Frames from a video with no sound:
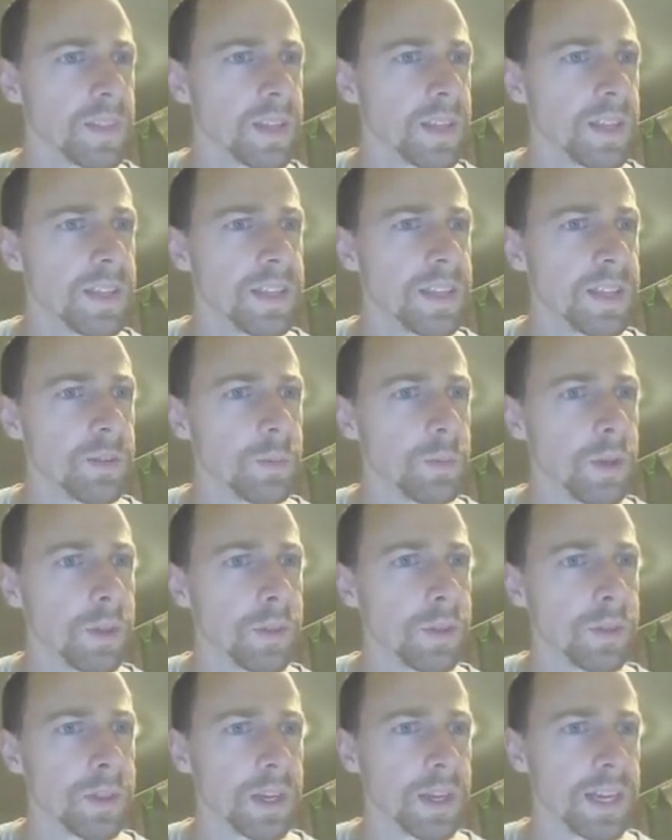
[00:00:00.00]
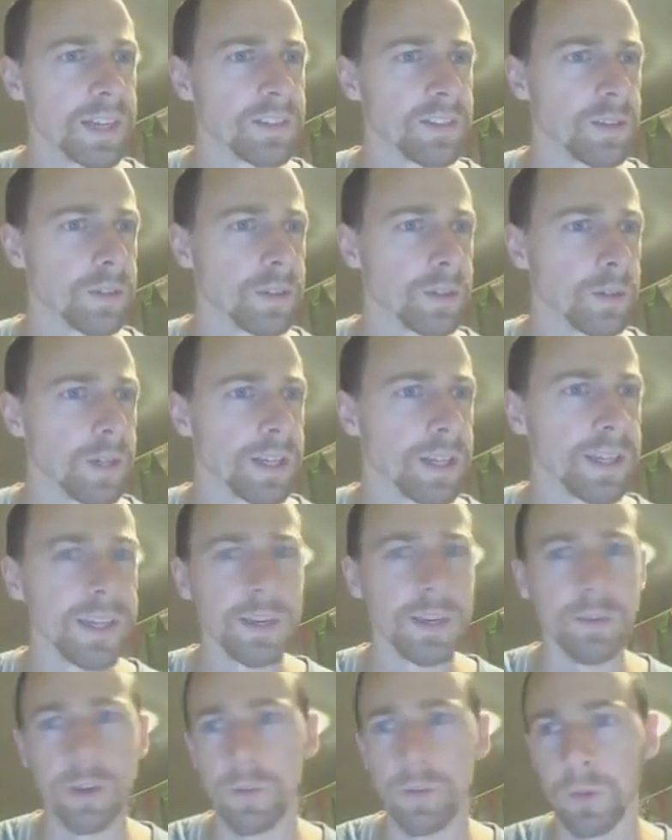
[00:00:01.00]
and then with the lasso tool I can
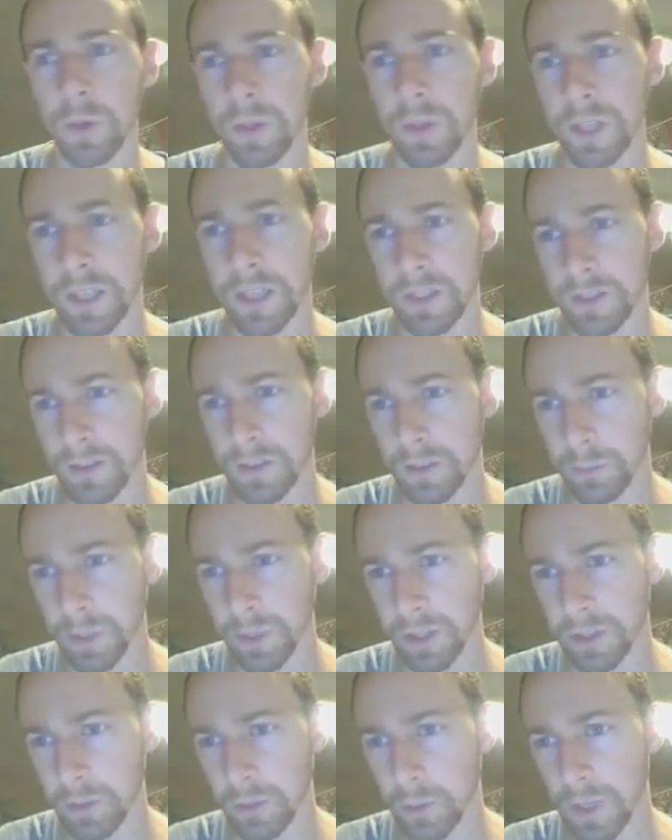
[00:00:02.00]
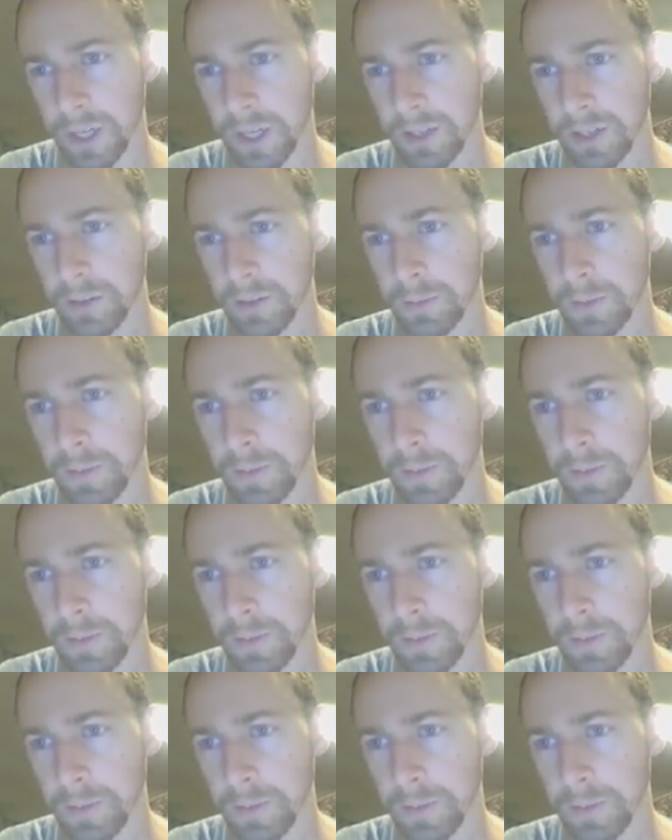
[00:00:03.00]
get rid of all the extra bits of white.